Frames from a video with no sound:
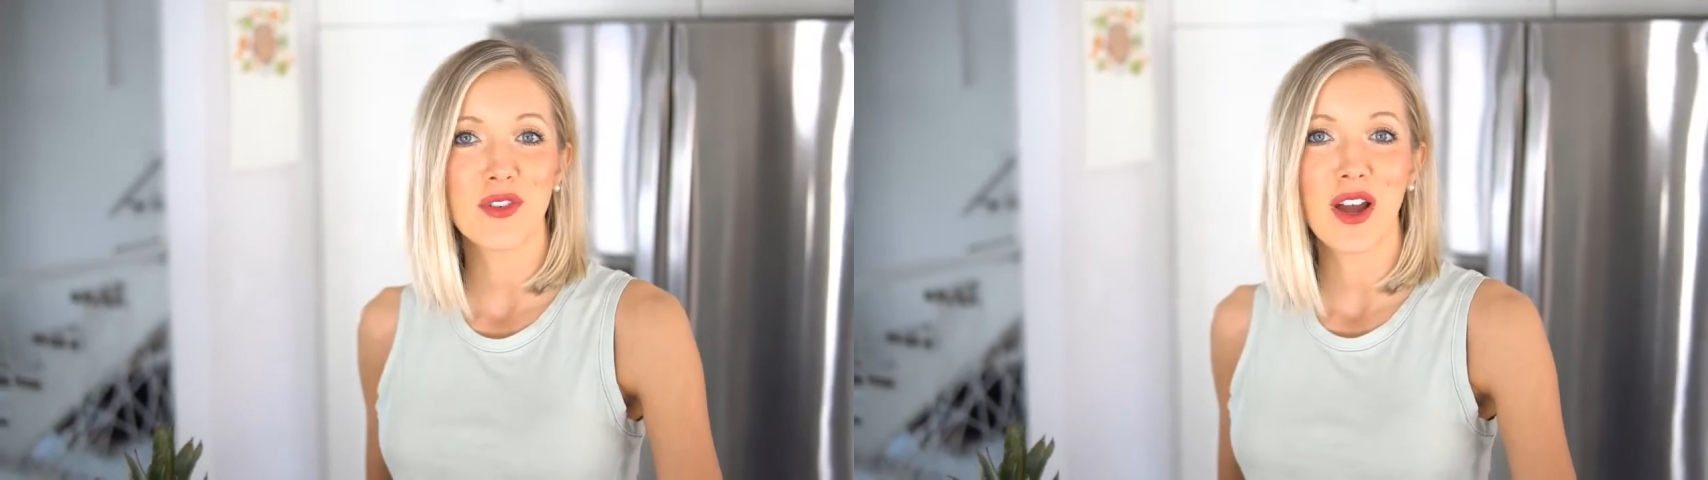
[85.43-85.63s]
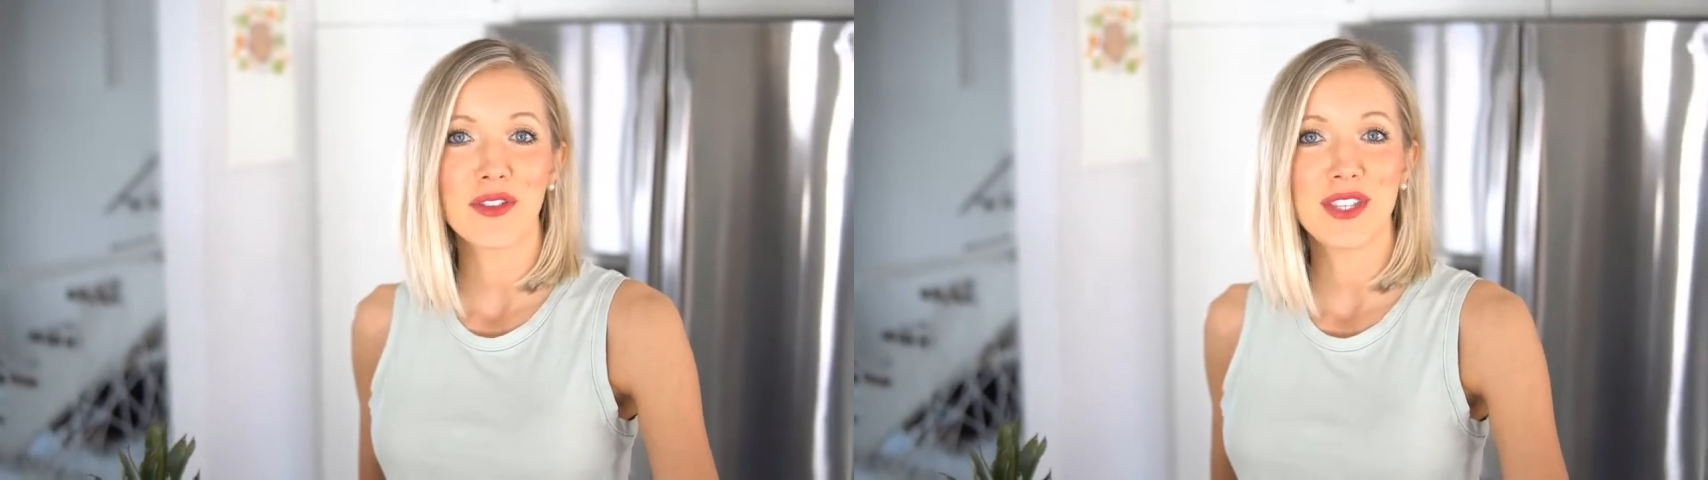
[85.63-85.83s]

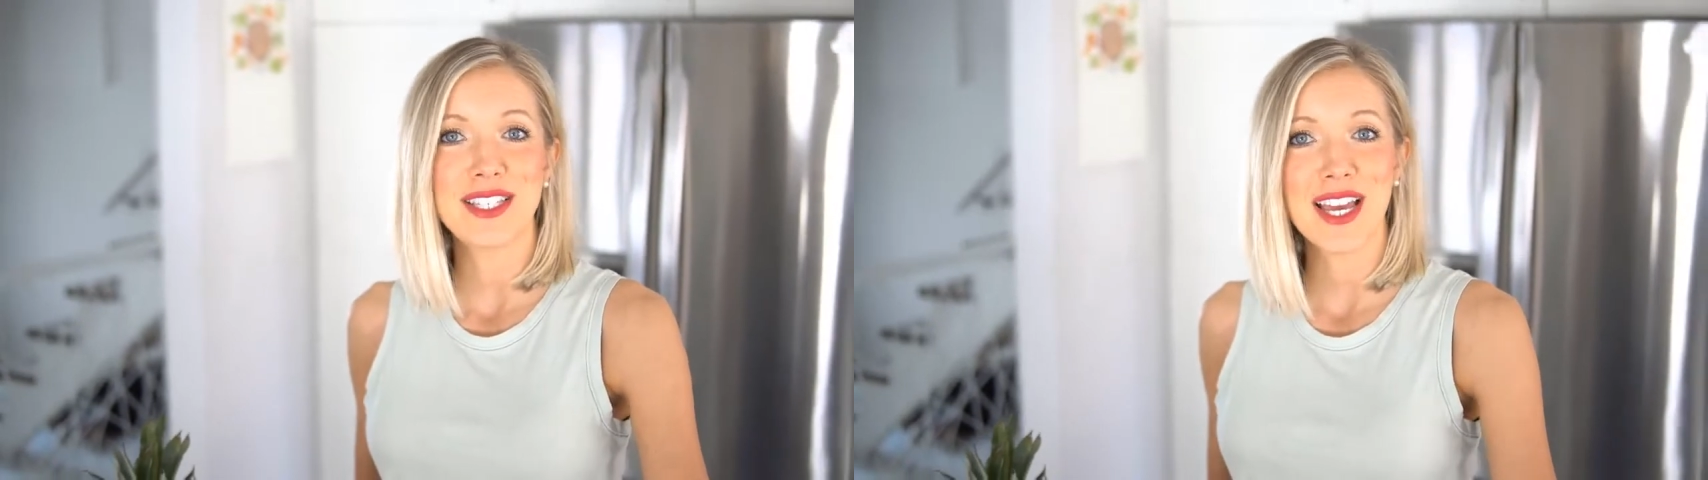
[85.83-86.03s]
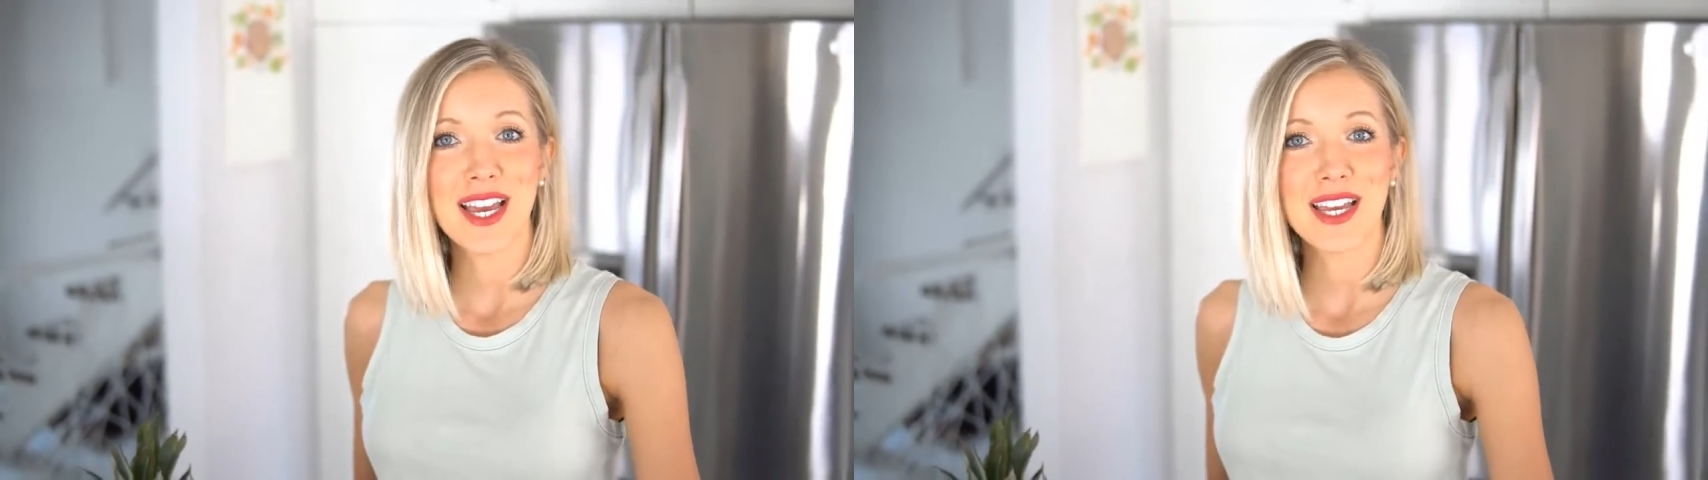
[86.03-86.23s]
throughout the
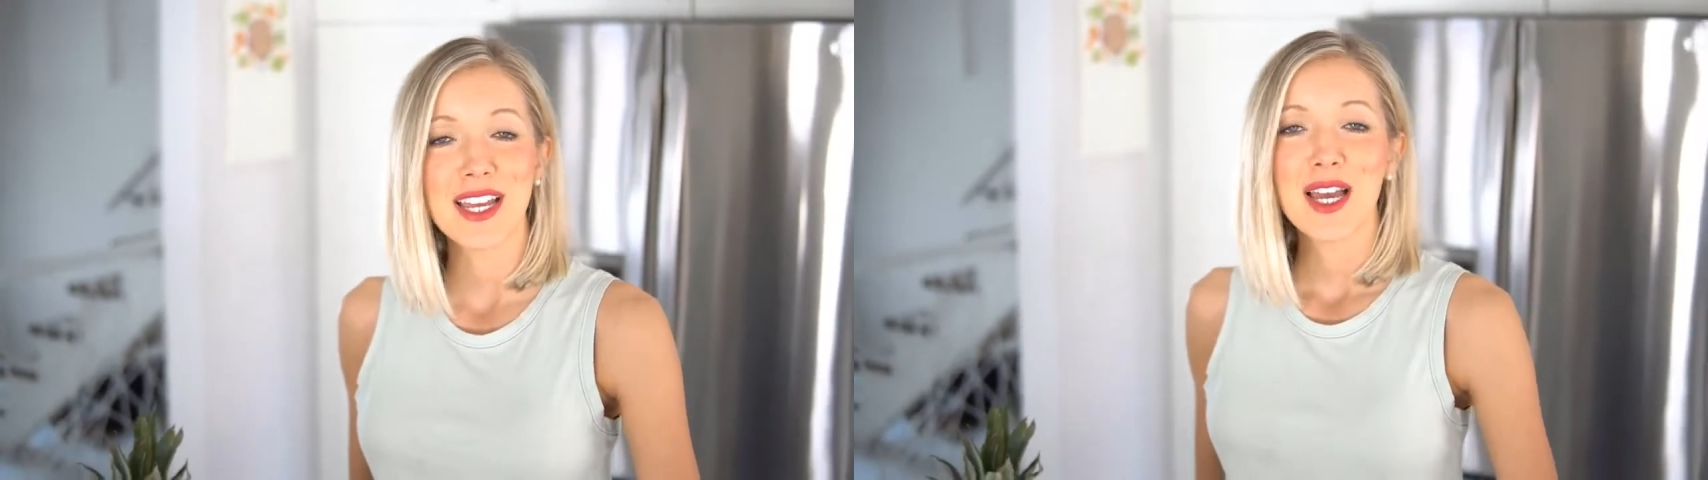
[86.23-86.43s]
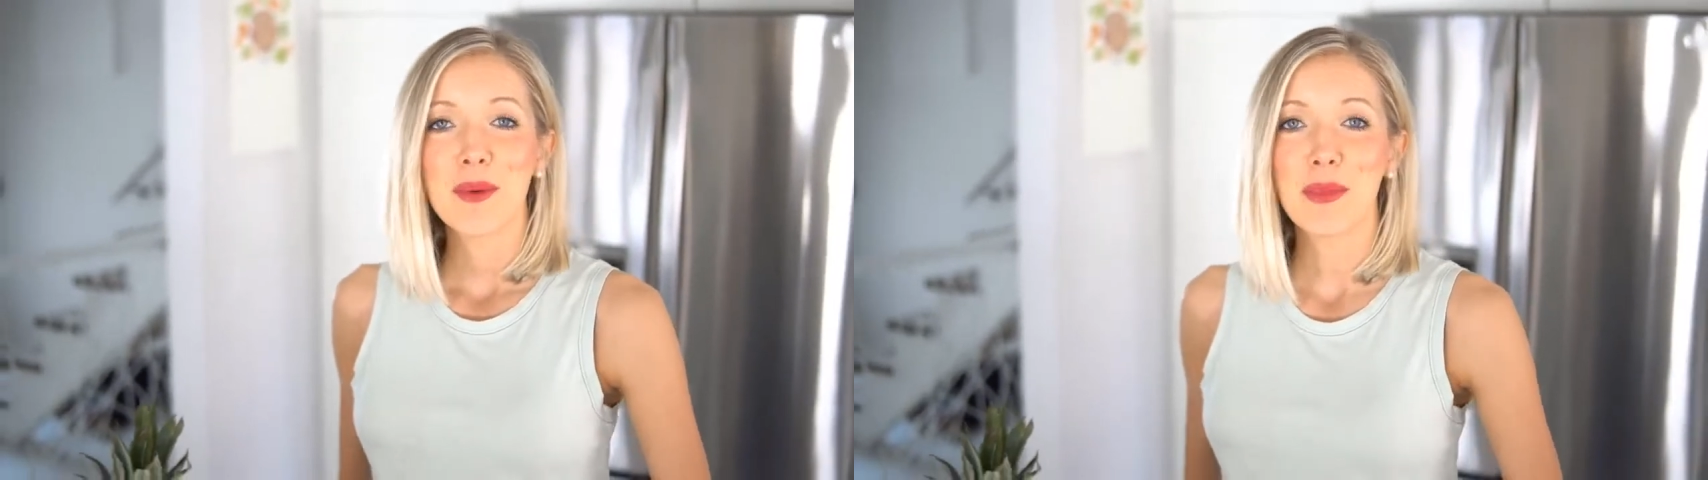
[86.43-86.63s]
day,